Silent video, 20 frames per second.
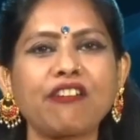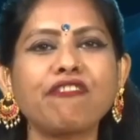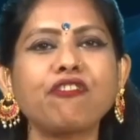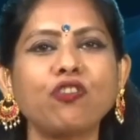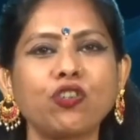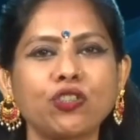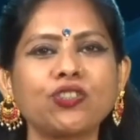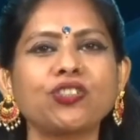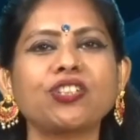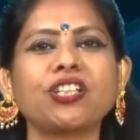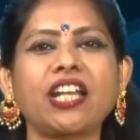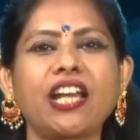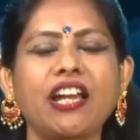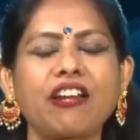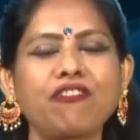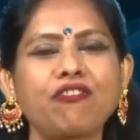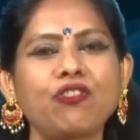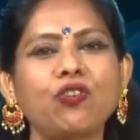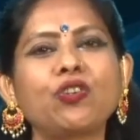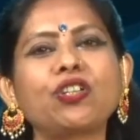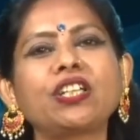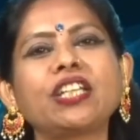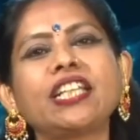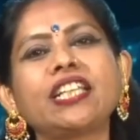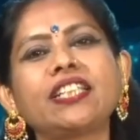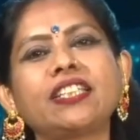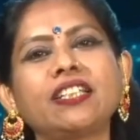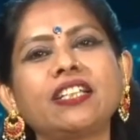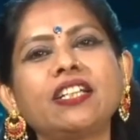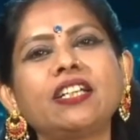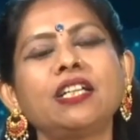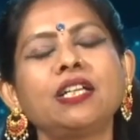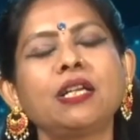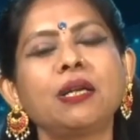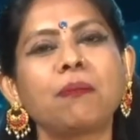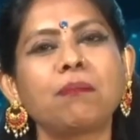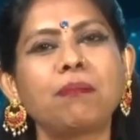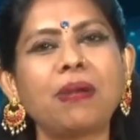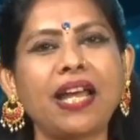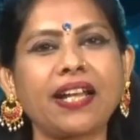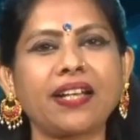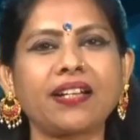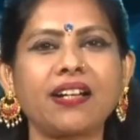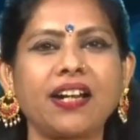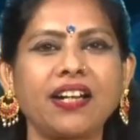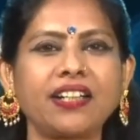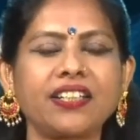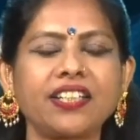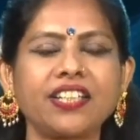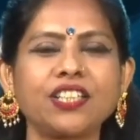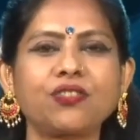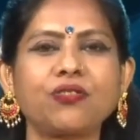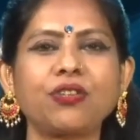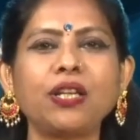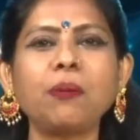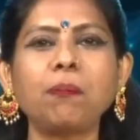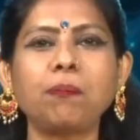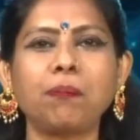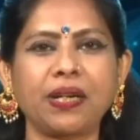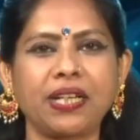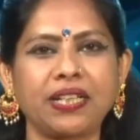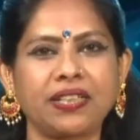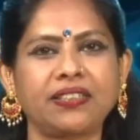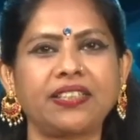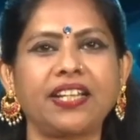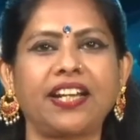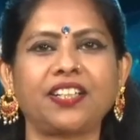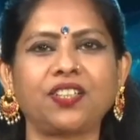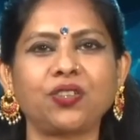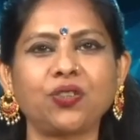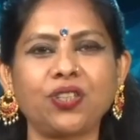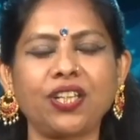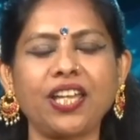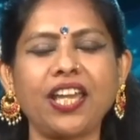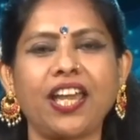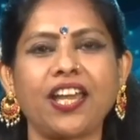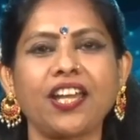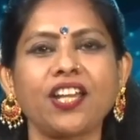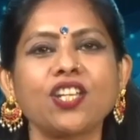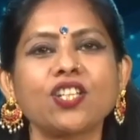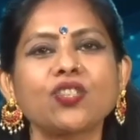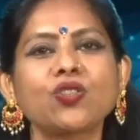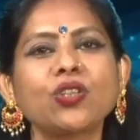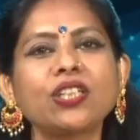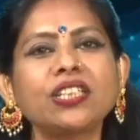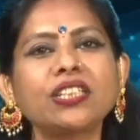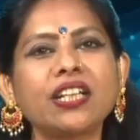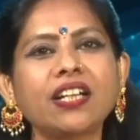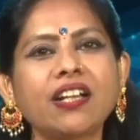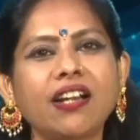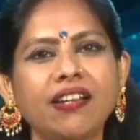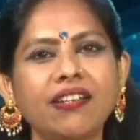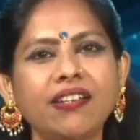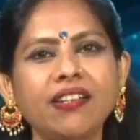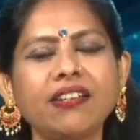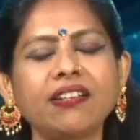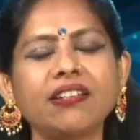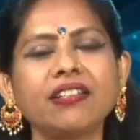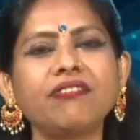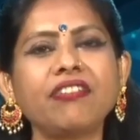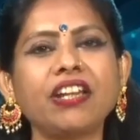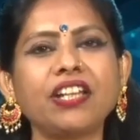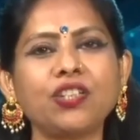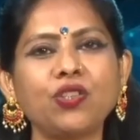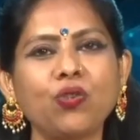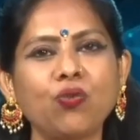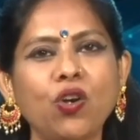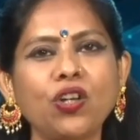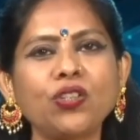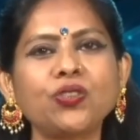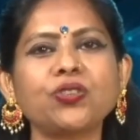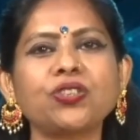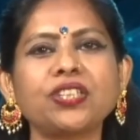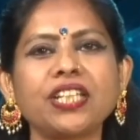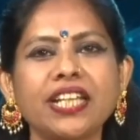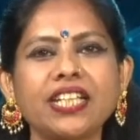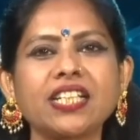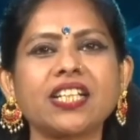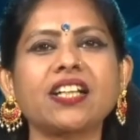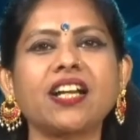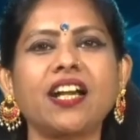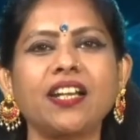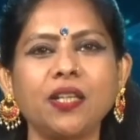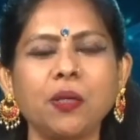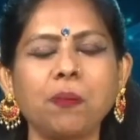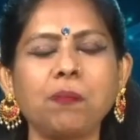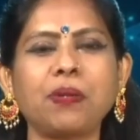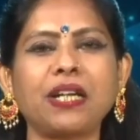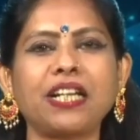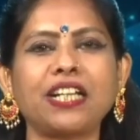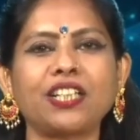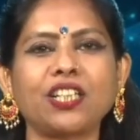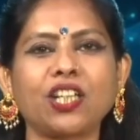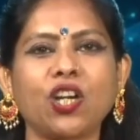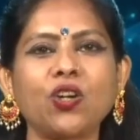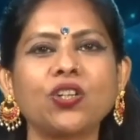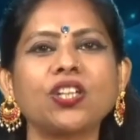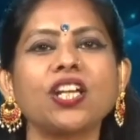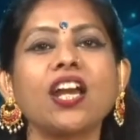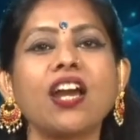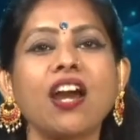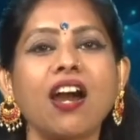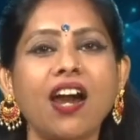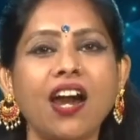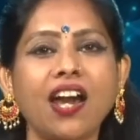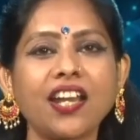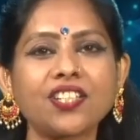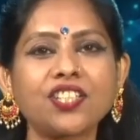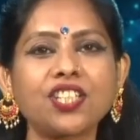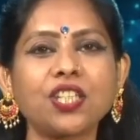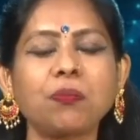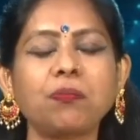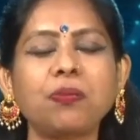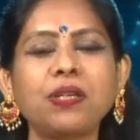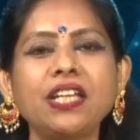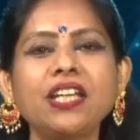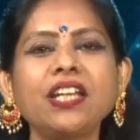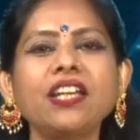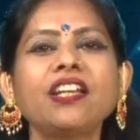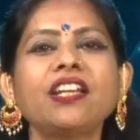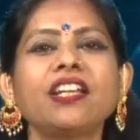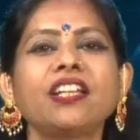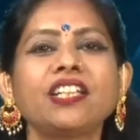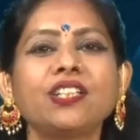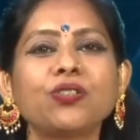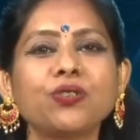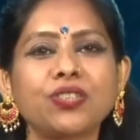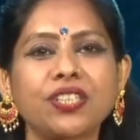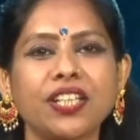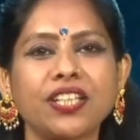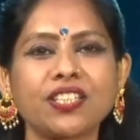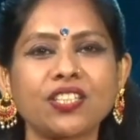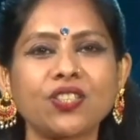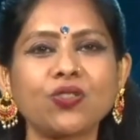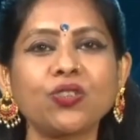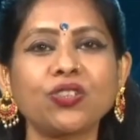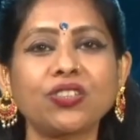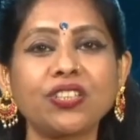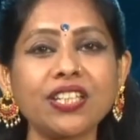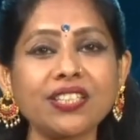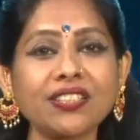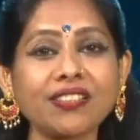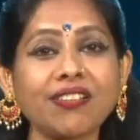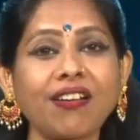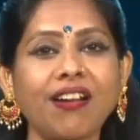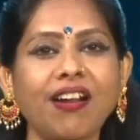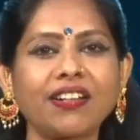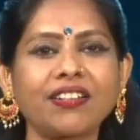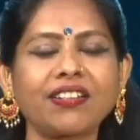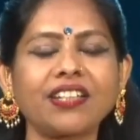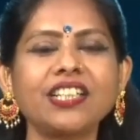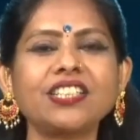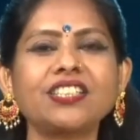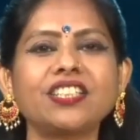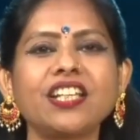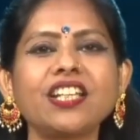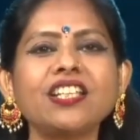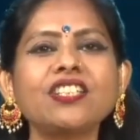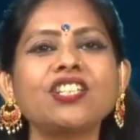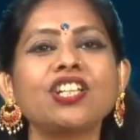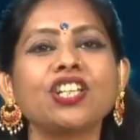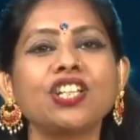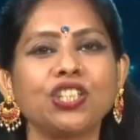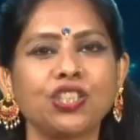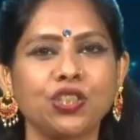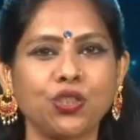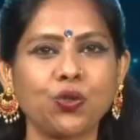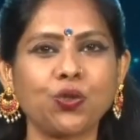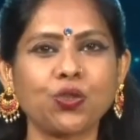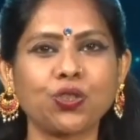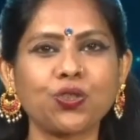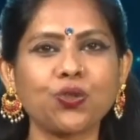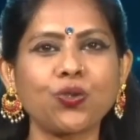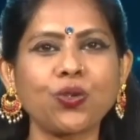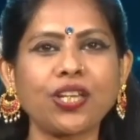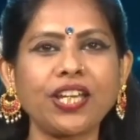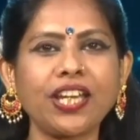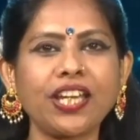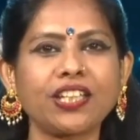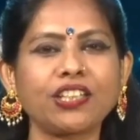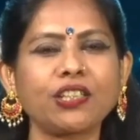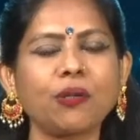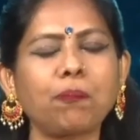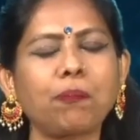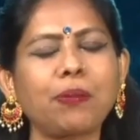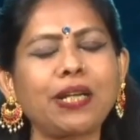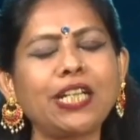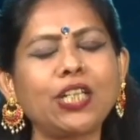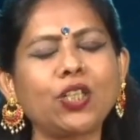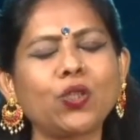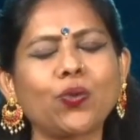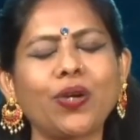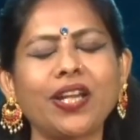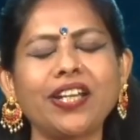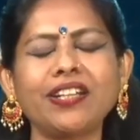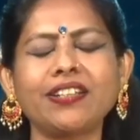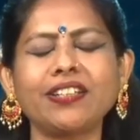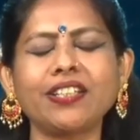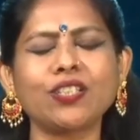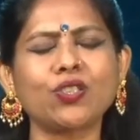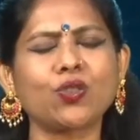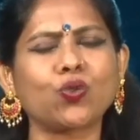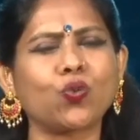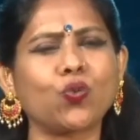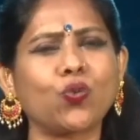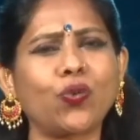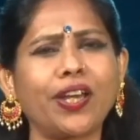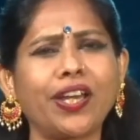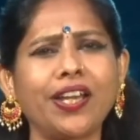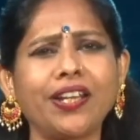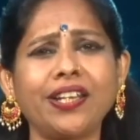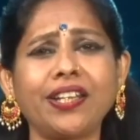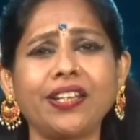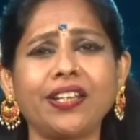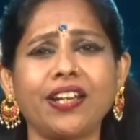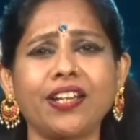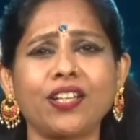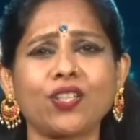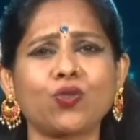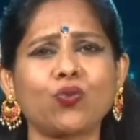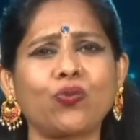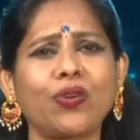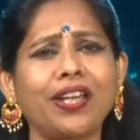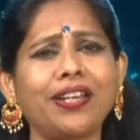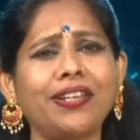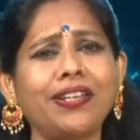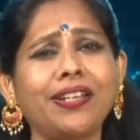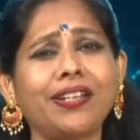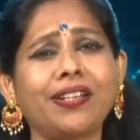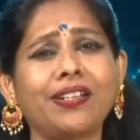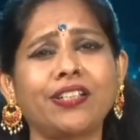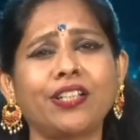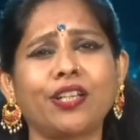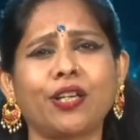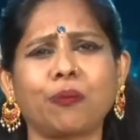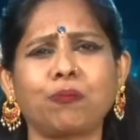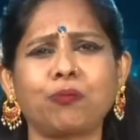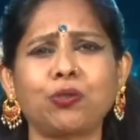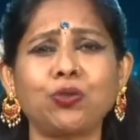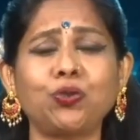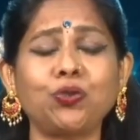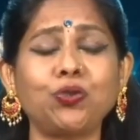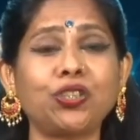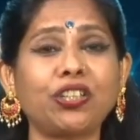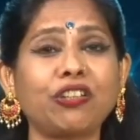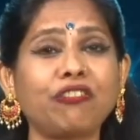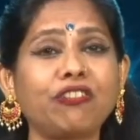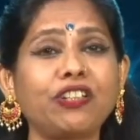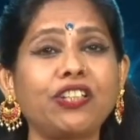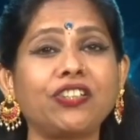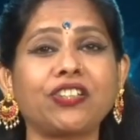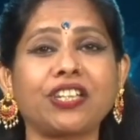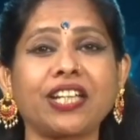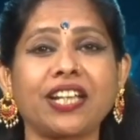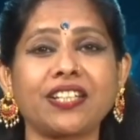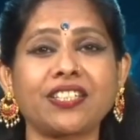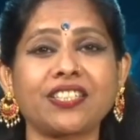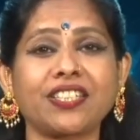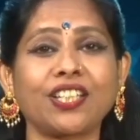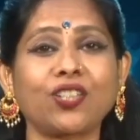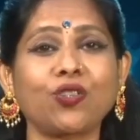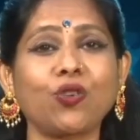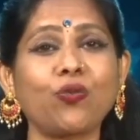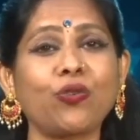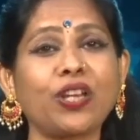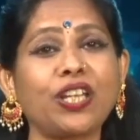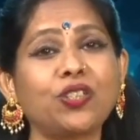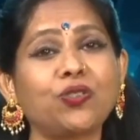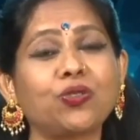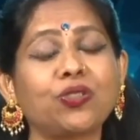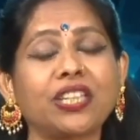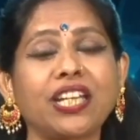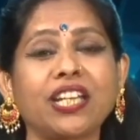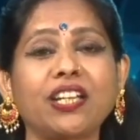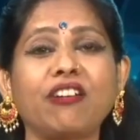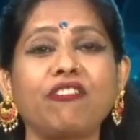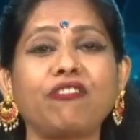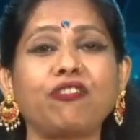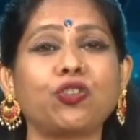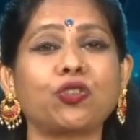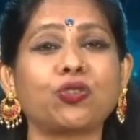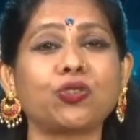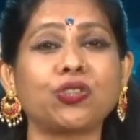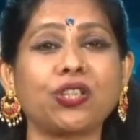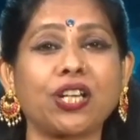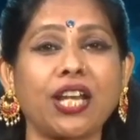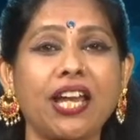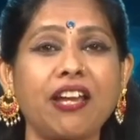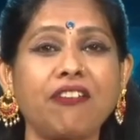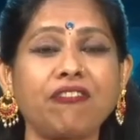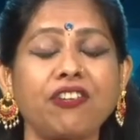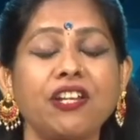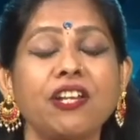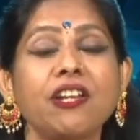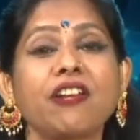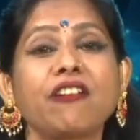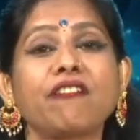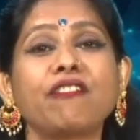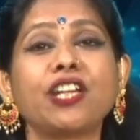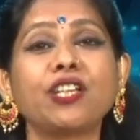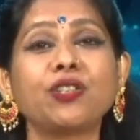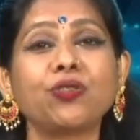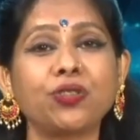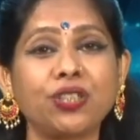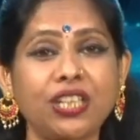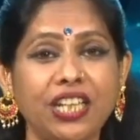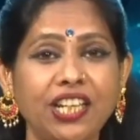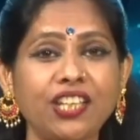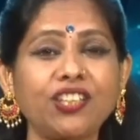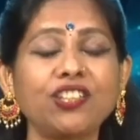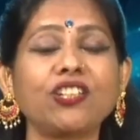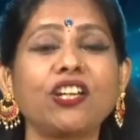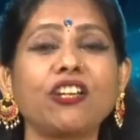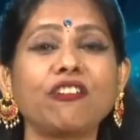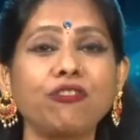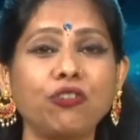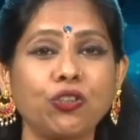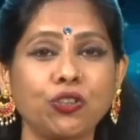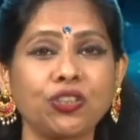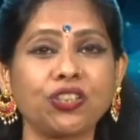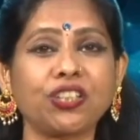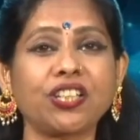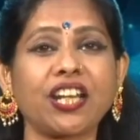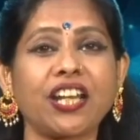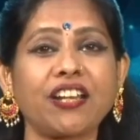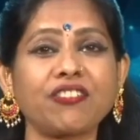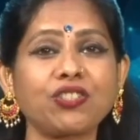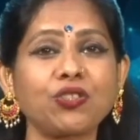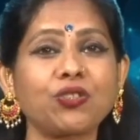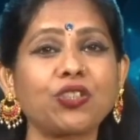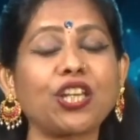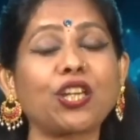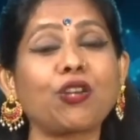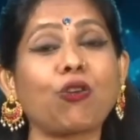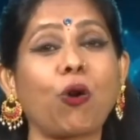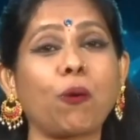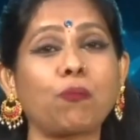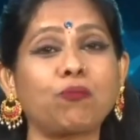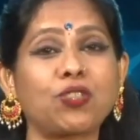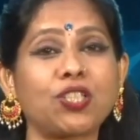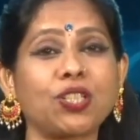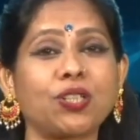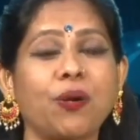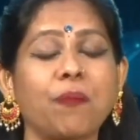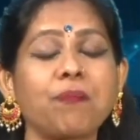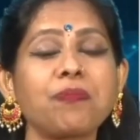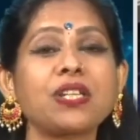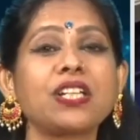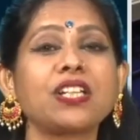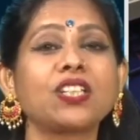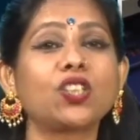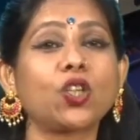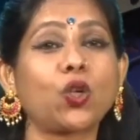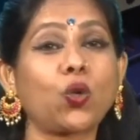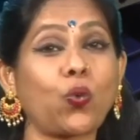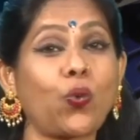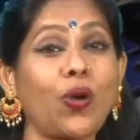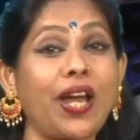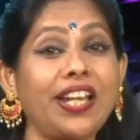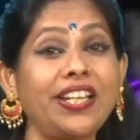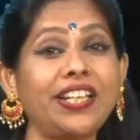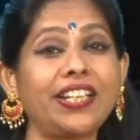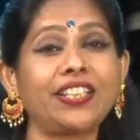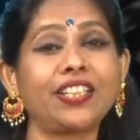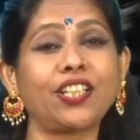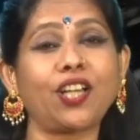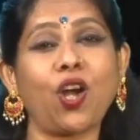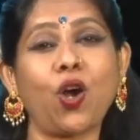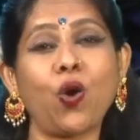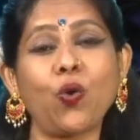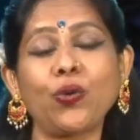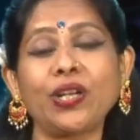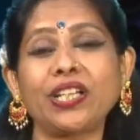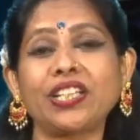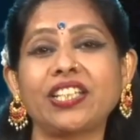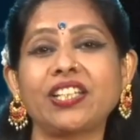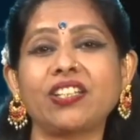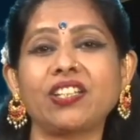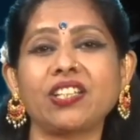photograph, only the black cartridge will print that. Okay. So, in the color, when you want to take a color printout, RGB uses. So, this cartridge is used. Okay. The print quality is very nice, very clear, beautiful. You can see, when you take a photograph, when you take your photographs, you can observe the quality, how it